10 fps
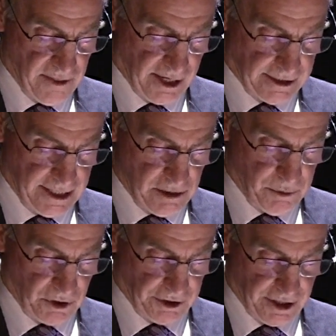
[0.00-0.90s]
The
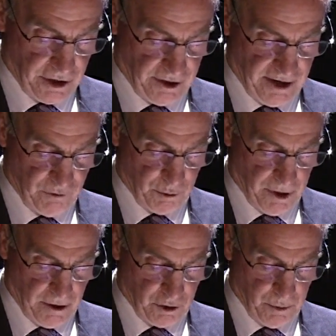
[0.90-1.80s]
Canadian-built aircraft were
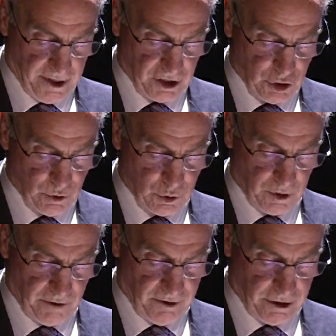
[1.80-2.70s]
powered by two
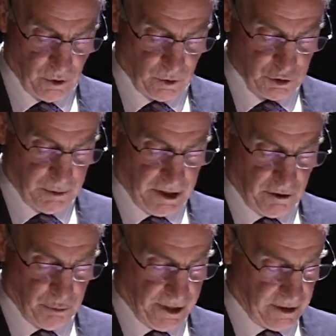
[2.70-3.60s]
1,200
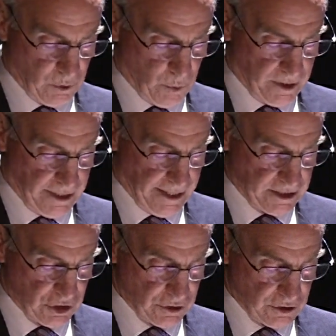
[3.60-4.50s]
horsepower Pratt & Whitney
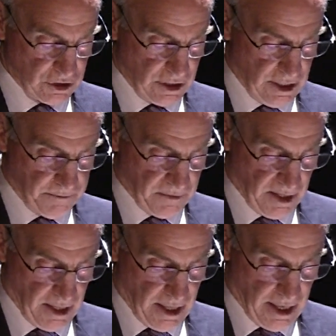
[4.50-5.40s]
engines
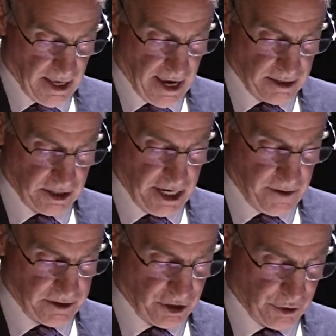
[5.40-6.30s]
and
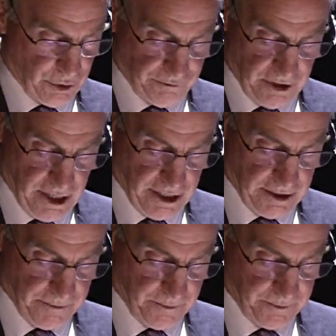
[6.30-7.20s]
carried a crew of 9.